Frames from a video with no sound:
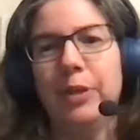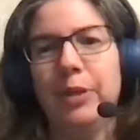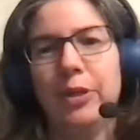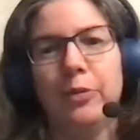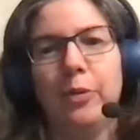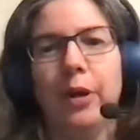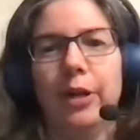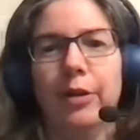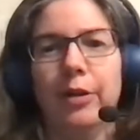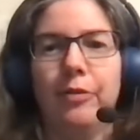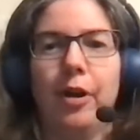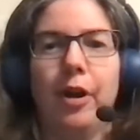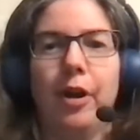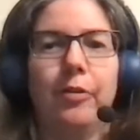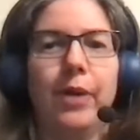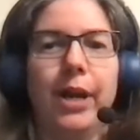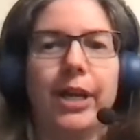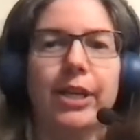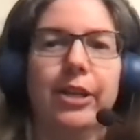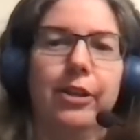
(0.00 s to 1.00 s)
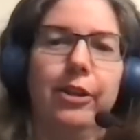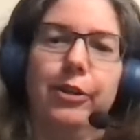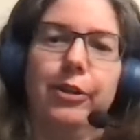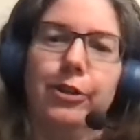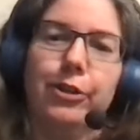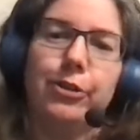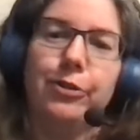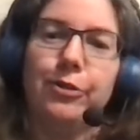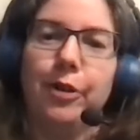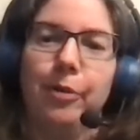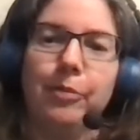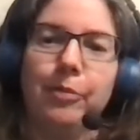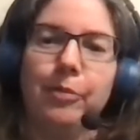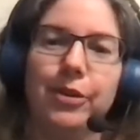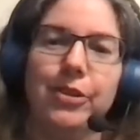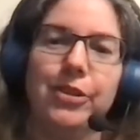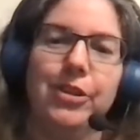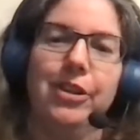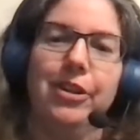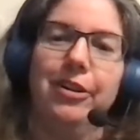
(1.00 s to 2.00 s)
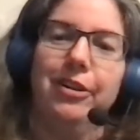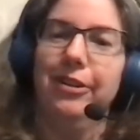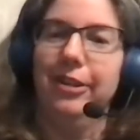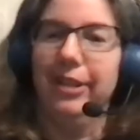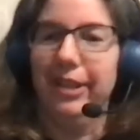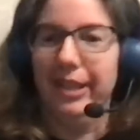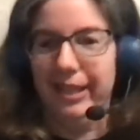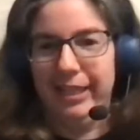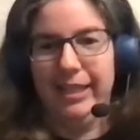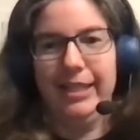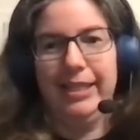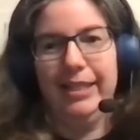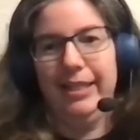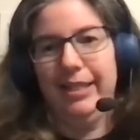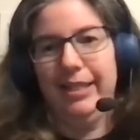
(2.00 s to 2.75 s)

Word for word: is one of our regulars from Brazil. Yes.